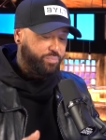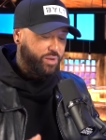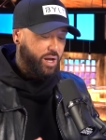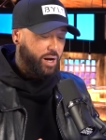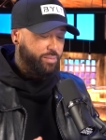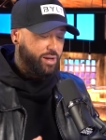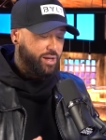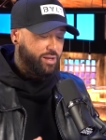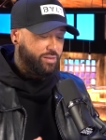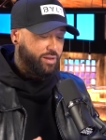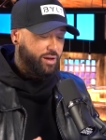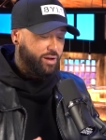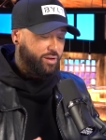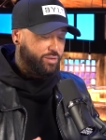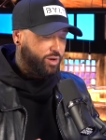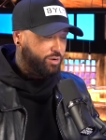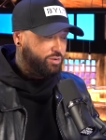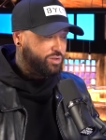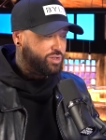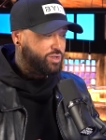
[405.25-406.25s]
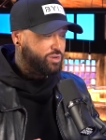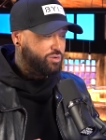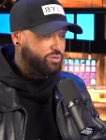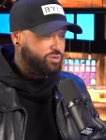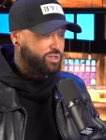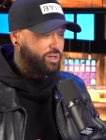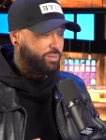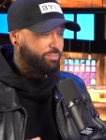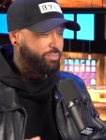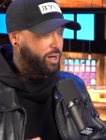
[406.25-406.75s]
I mean, those
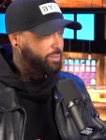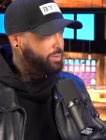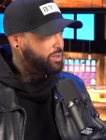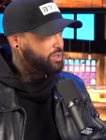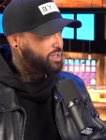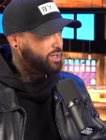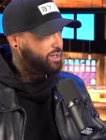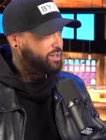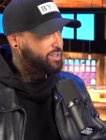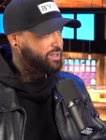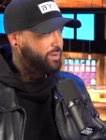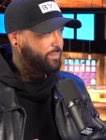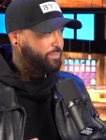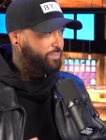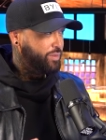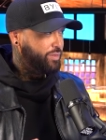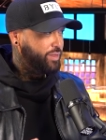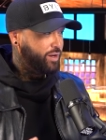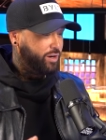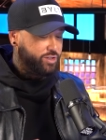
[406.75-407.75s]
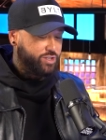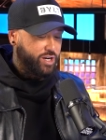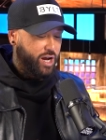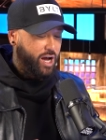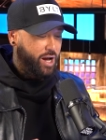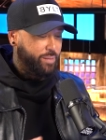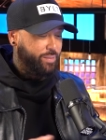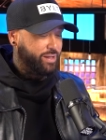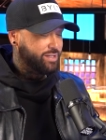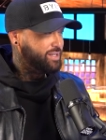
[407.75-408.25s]
news publishers, their
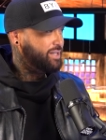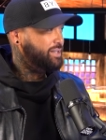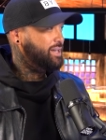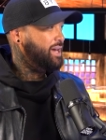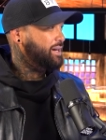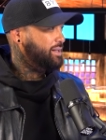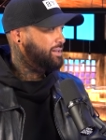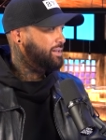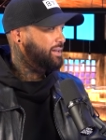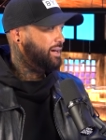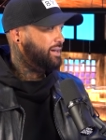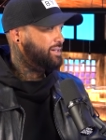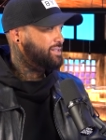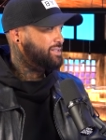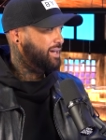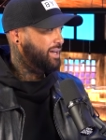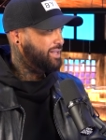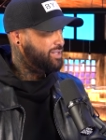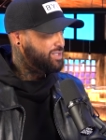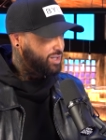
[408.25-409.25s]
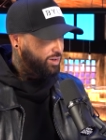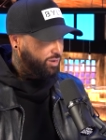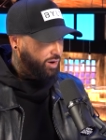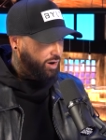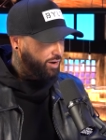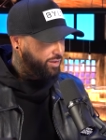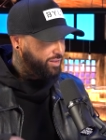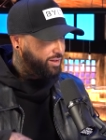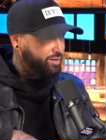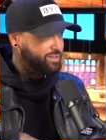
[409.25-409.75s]
job is to get clicks. And so
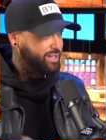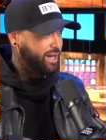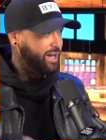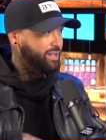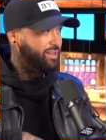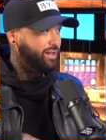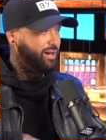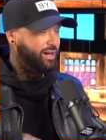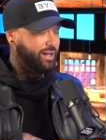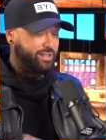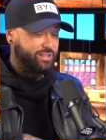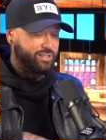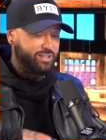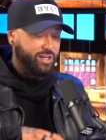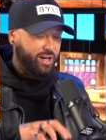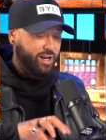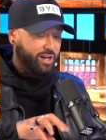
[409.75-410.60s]
all those headlines,